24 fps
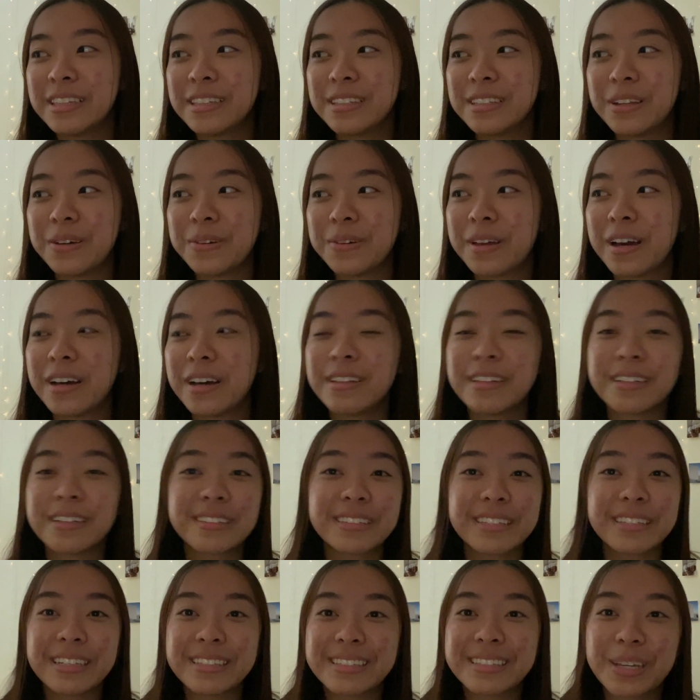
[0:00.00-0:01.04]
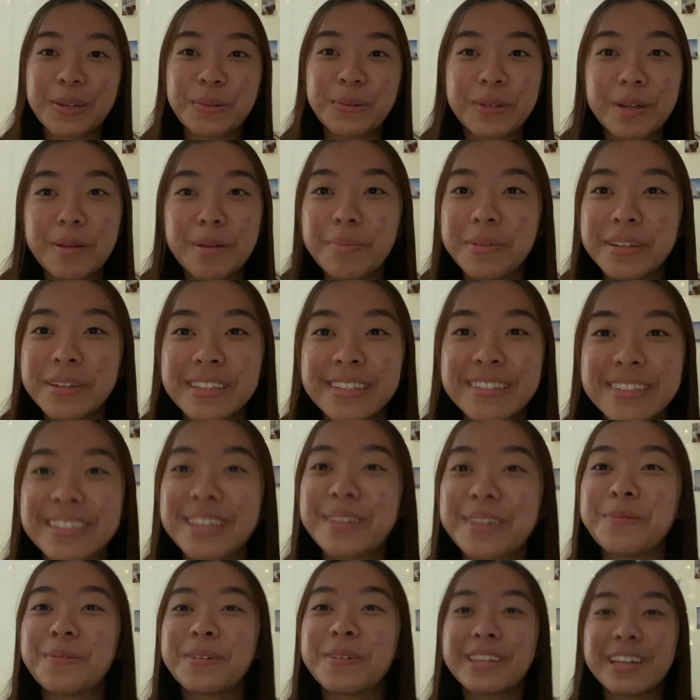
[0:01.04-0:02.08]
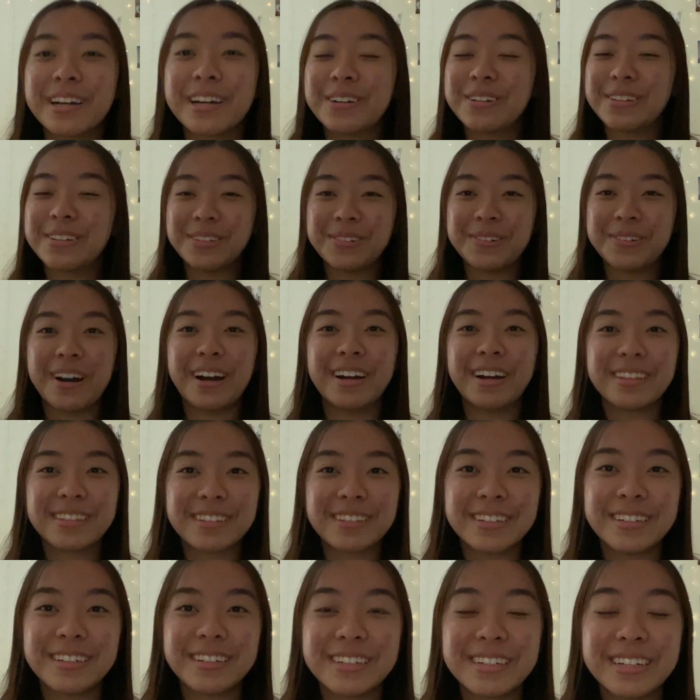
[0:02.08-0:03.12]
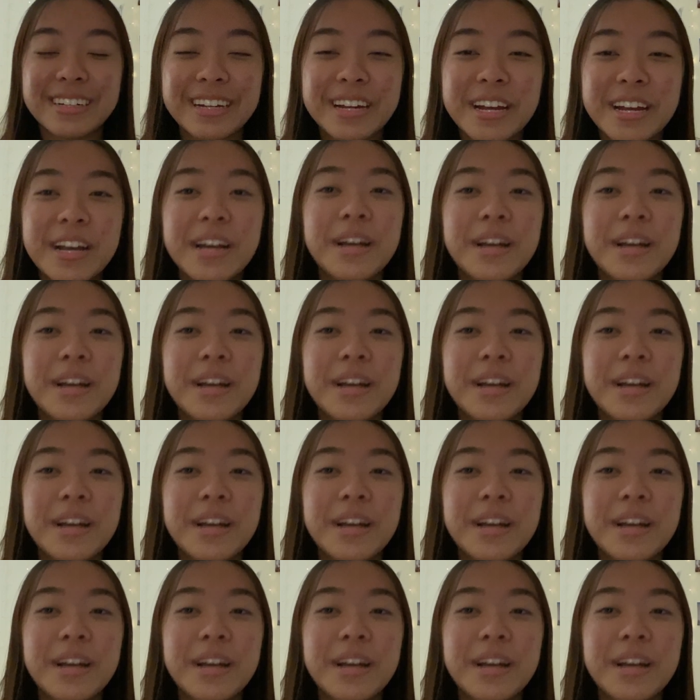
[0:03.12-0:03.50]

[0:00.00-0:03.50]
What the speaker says: know that like CSA wouldn't be the same without you either,